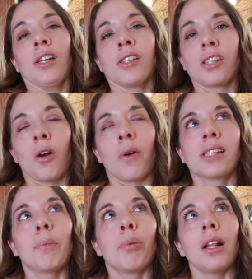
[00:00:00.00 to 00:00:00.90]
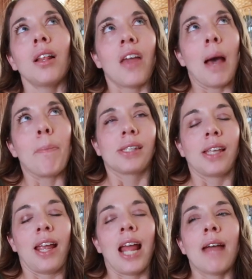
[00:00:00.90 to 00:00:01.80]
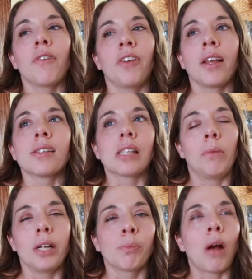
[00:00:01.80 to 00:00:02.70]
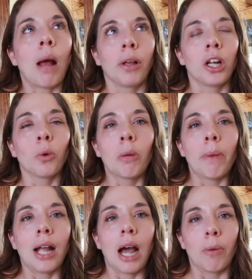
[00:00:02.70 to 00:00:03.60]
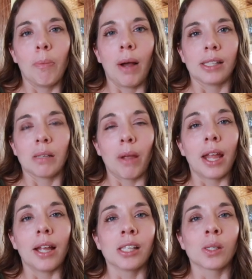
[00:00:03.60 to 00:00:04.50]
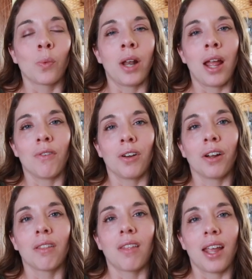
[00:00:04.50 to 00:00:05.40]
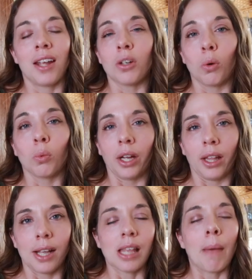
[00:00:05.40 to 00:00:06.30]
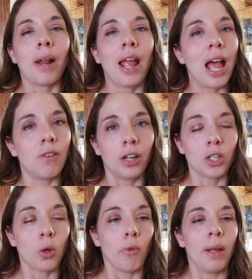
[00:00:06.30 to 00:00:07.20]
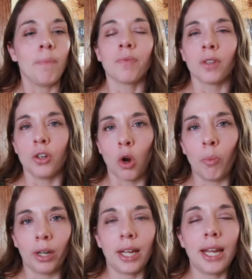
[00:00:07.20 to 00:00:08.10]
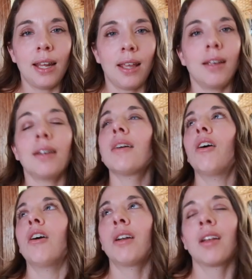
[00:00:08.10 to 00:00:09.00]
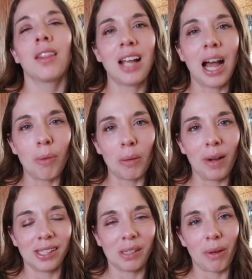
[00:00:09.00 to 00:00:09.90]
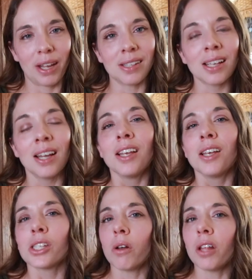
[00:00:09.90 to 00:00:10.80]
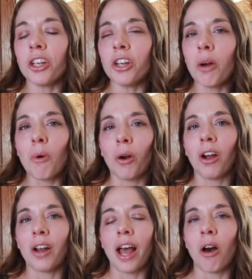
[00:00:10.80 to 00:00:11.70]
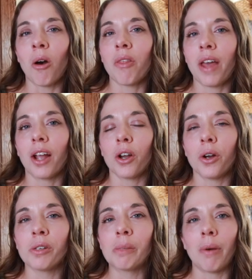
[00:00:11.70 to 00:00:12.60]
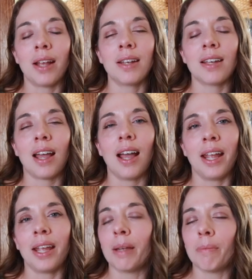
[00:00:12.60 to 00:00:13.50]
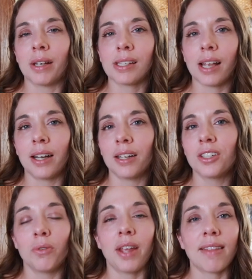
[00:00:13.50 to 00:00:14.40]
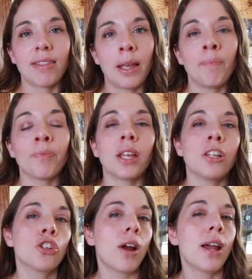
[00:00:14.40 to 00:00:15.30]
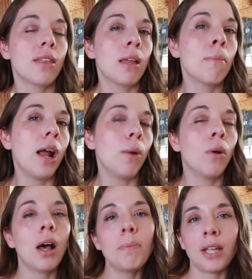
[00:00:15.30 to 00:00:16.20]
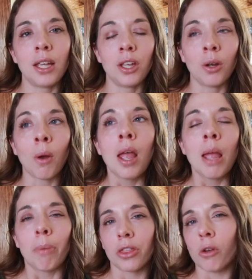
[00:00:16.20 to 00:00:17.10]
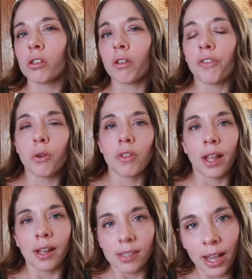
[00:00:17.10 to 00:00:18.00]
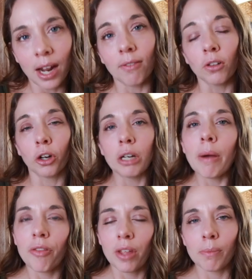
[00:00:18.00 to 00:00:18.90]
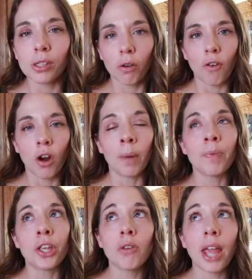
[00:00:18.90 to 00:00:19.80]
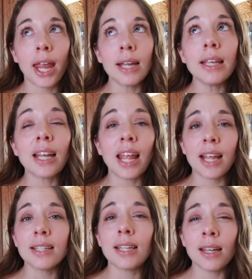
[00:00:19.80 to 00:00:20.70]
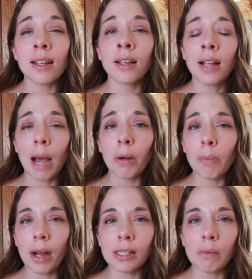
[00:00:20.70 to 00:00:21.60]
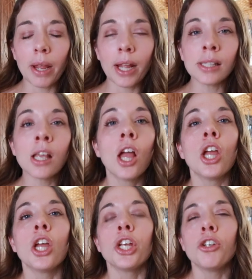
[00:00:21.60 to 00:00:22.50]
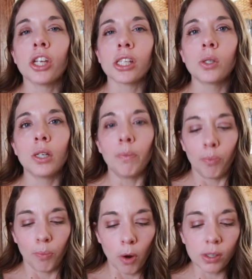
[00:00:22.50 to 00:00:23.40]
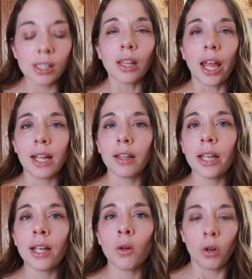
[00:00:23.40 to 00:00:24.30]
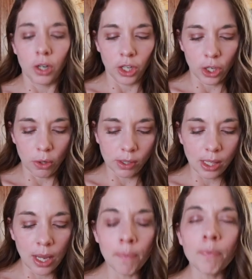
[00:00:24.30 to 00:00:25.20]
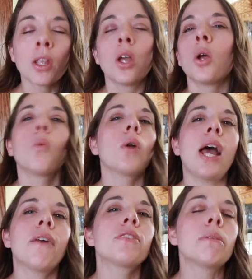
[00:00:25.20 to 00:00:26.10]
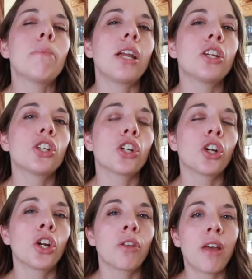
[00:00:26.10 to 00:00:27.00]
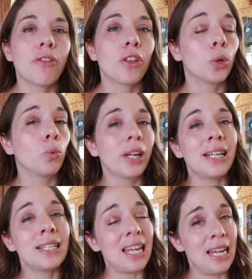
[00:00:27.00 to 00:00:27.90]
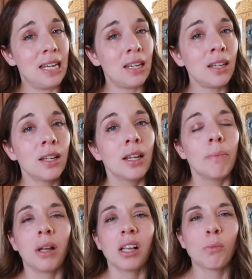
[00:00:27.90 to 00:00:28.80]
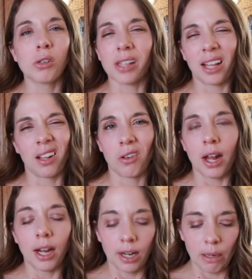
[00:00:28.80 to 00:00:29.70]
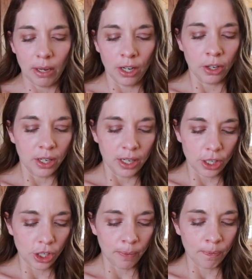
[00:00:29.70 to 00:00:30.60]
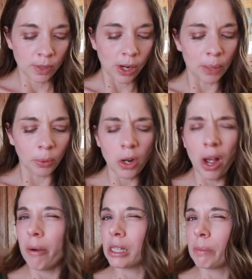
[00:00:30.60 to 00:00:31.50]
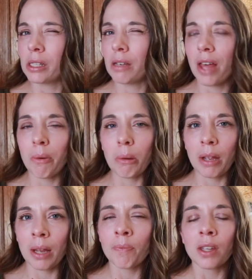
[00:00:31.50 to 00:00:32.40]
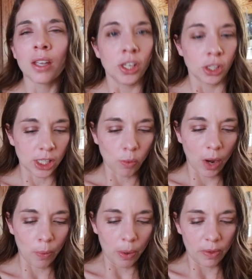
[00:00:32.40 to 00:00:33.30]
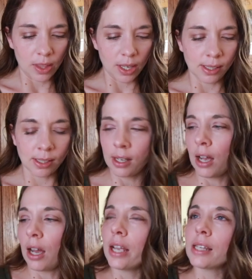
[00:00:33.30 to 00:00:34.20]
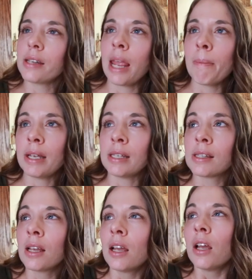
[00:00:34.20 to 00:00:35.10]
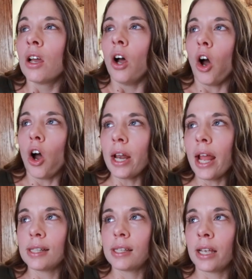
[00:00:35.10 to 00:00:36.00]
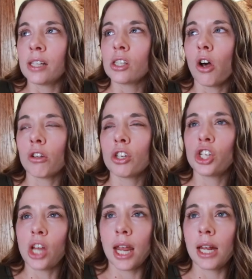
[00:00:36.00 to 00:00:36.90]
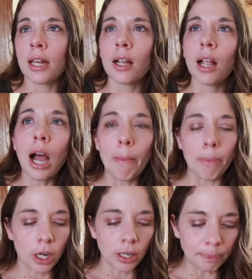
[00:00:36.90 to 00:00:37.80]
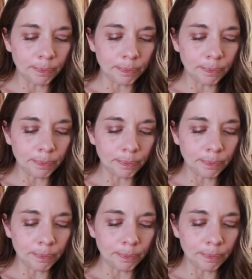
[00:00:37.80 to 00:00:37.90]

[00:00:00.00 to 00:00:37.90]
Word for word: So it's completely the opposite. I have a feeling somebody's probably gonna ruin my copper pots and pans whenever they don't realize that, but I have already told them no preheating on the copper pots and pans. So I'll let you know more on how that goes, but I am excited to get them and try them. I will update you, but those are the few things that I've learned about them so far. Now you can get antique copper pots and pans. You just most likely in order to use them, would have to make sure that they're retinned because most likely they're not gonna be in good condition. So I didn't really know how expensive that would be. So that's why I went with this. Uh, his name is, on Etsy, it's called Shane Copper.